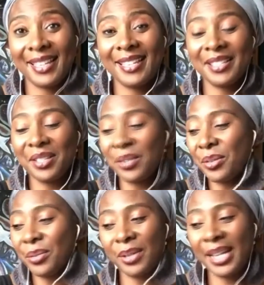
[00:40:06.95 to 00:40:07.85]
Yeah. And
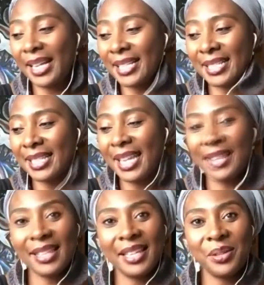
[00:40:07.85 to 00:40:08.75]
so I just
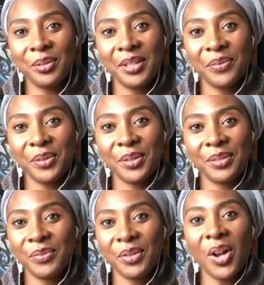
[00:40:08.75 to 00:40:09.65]
can't thank you enough
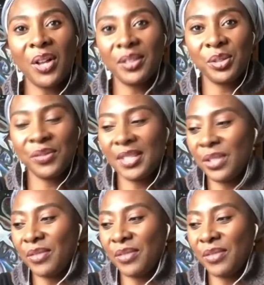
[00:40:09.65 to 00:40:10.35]
for all that you've said.